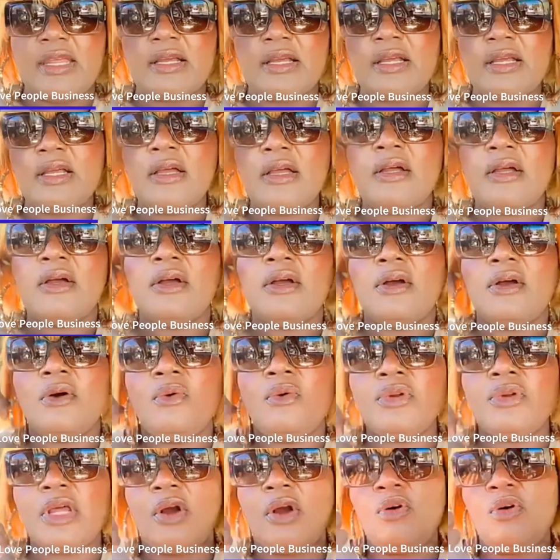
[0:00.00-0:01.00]
head.
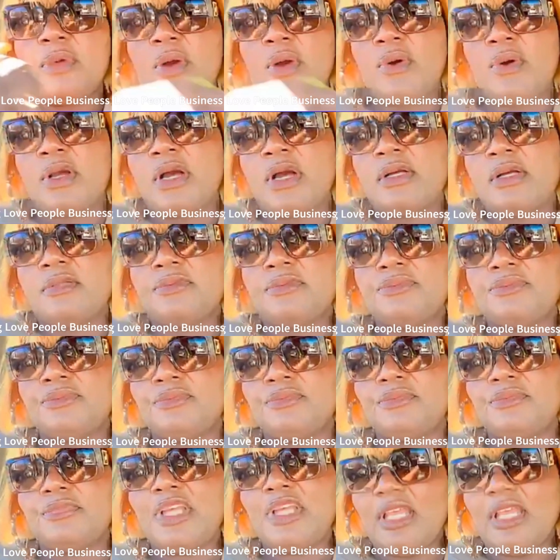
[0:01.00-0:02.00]
Una hobby worker.
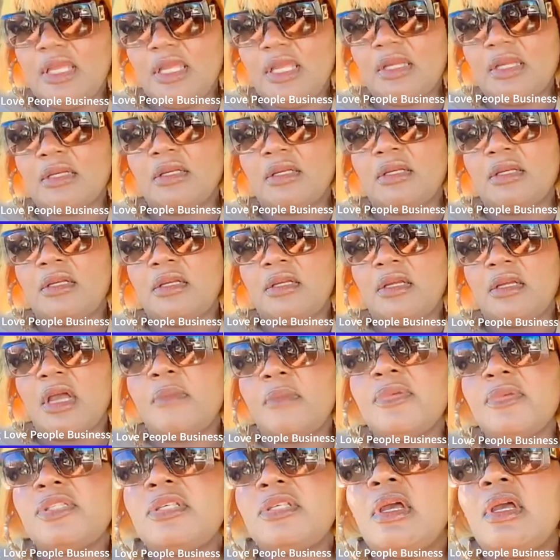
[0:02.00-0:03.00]
I
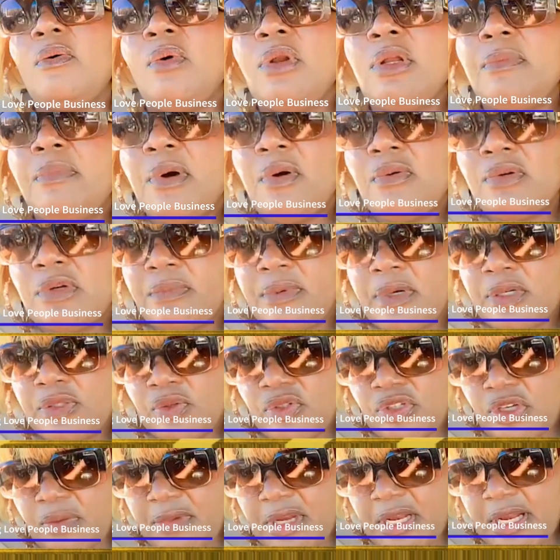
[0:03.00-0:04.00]
see a whole lot on
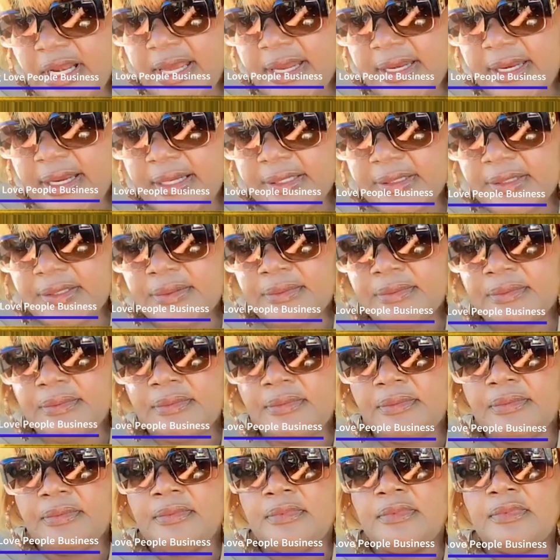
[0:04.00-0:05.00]
social media like that.
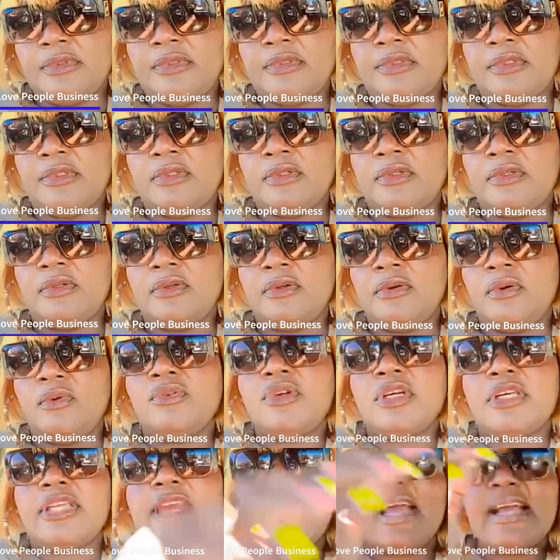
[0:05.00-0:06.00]

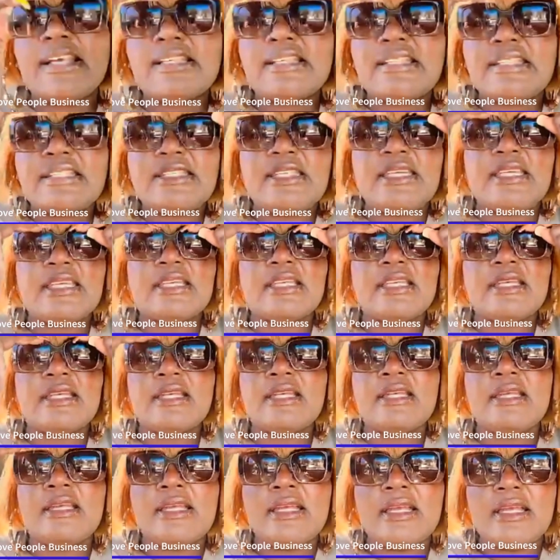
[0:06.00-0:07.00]
Una can't see
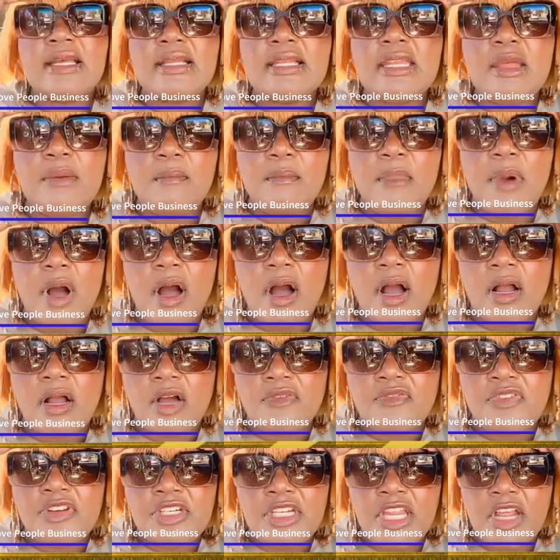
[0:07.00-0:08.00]
the
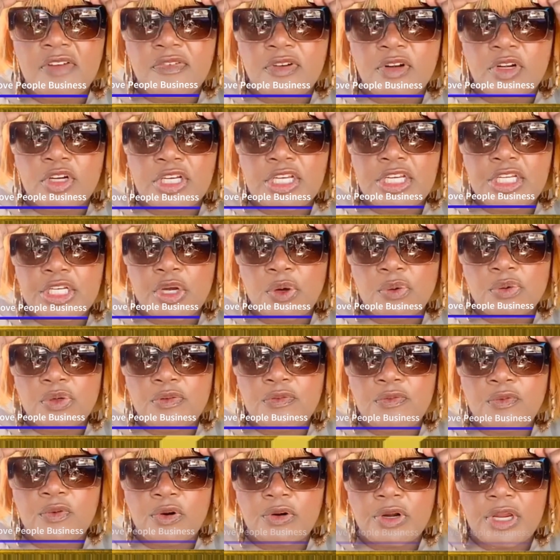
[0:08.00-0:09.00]
mark of the devil in
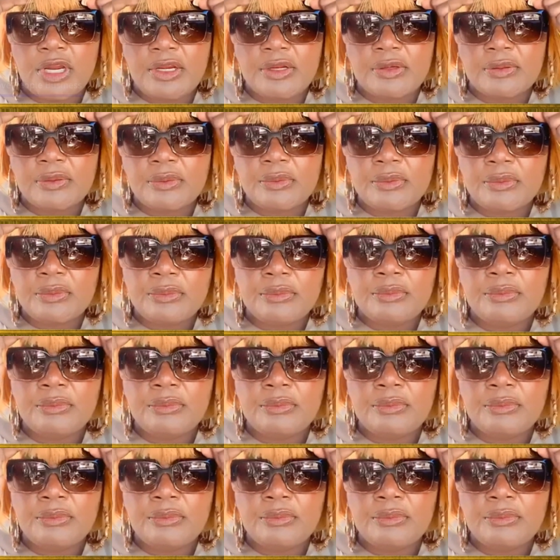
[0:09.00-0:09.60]
our forehead.